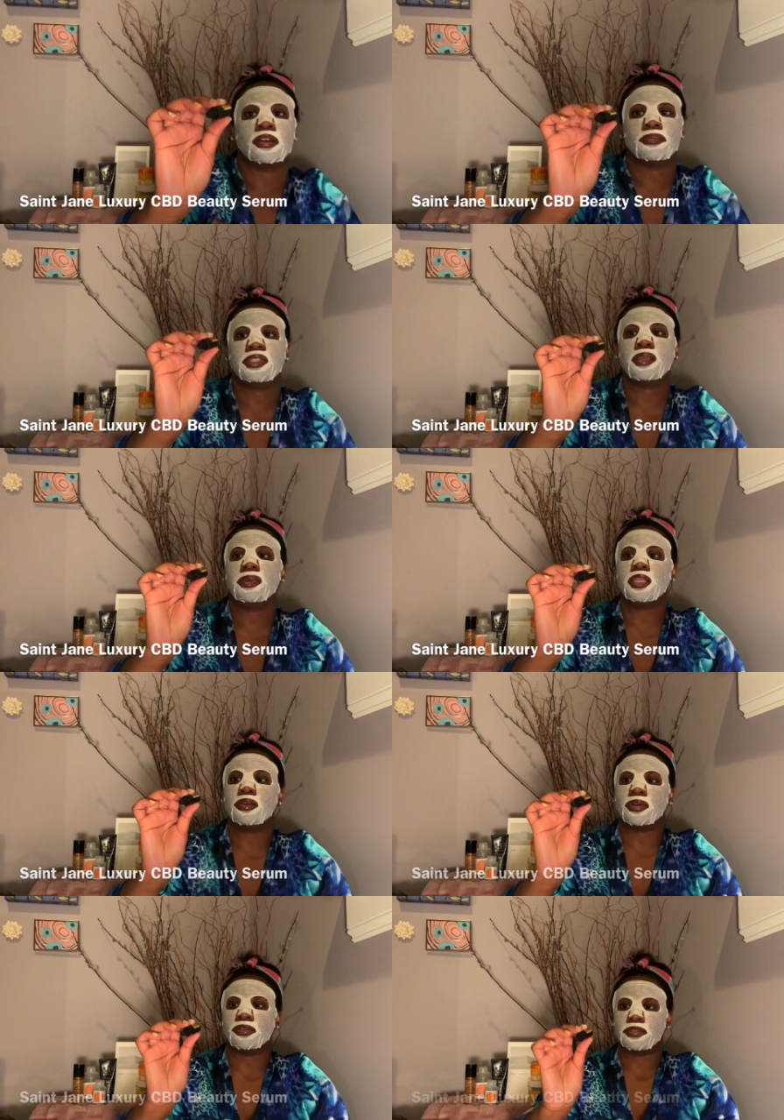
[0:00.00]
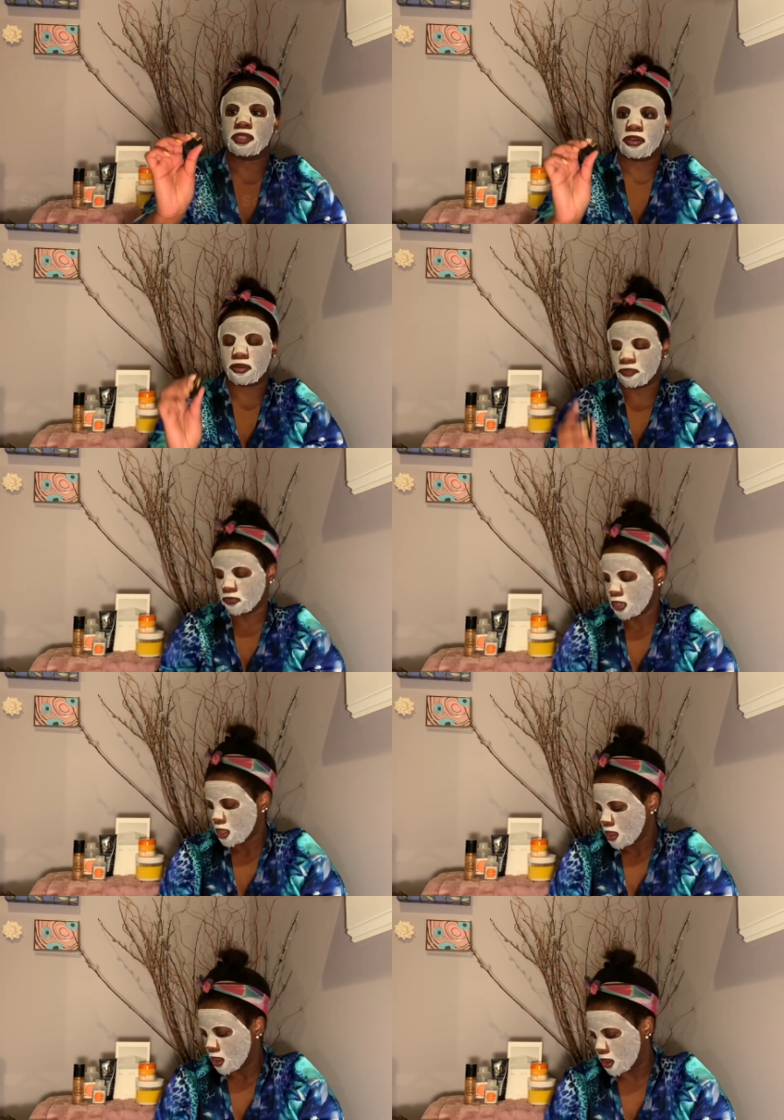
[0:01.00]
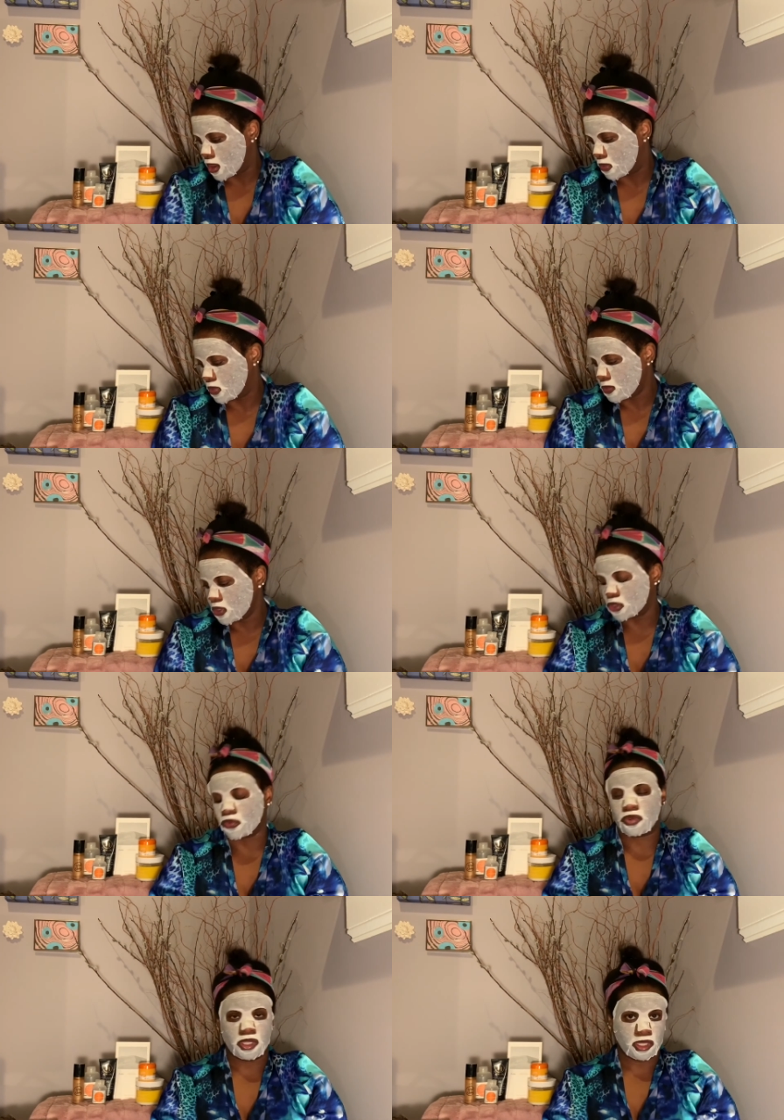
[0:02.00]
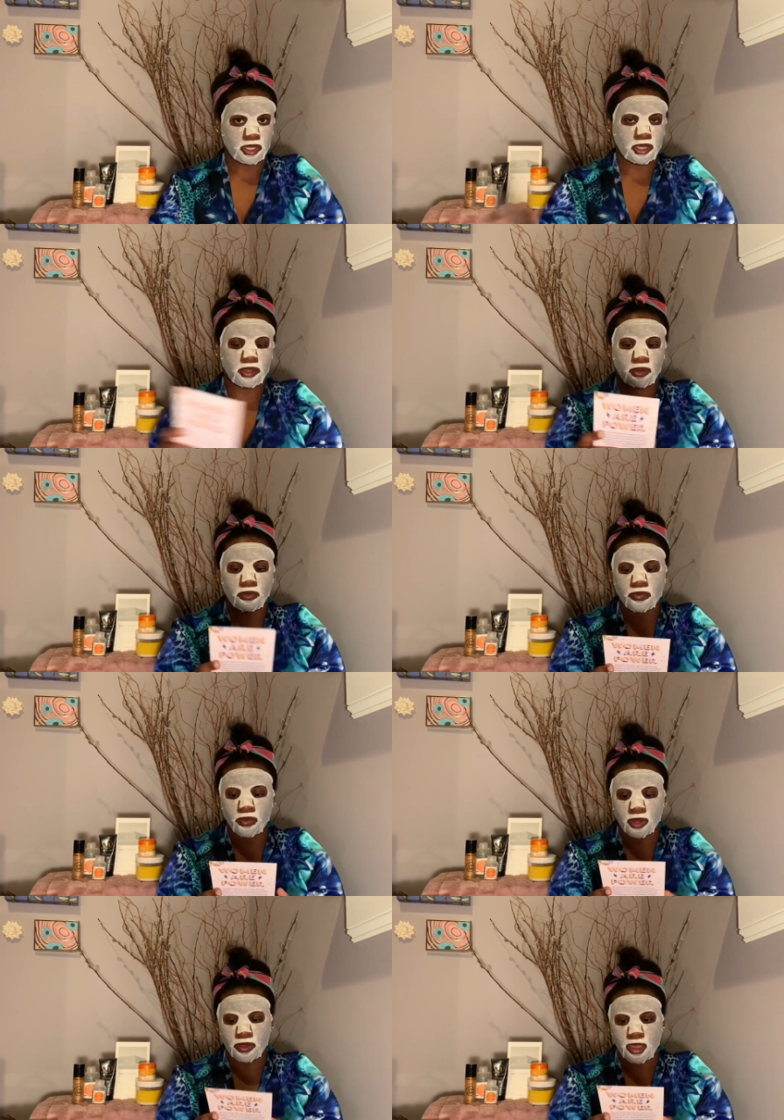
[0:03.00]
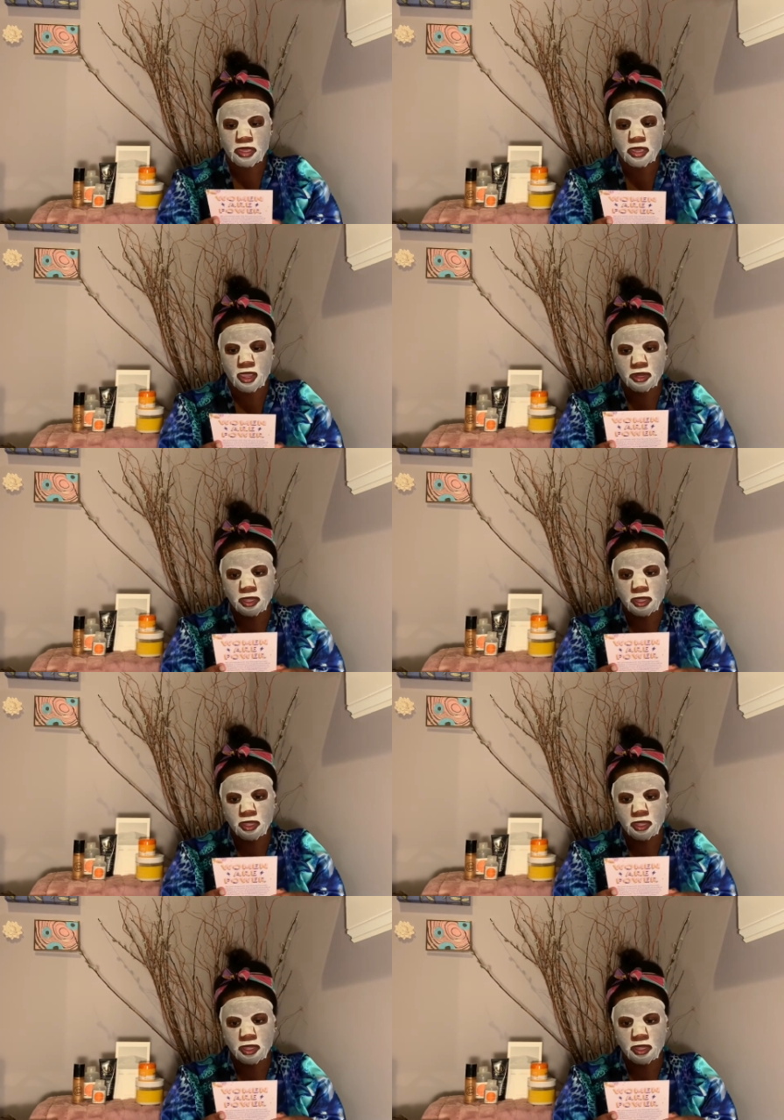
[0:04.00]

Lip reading: CBD oil serum. Let me just read it for you again.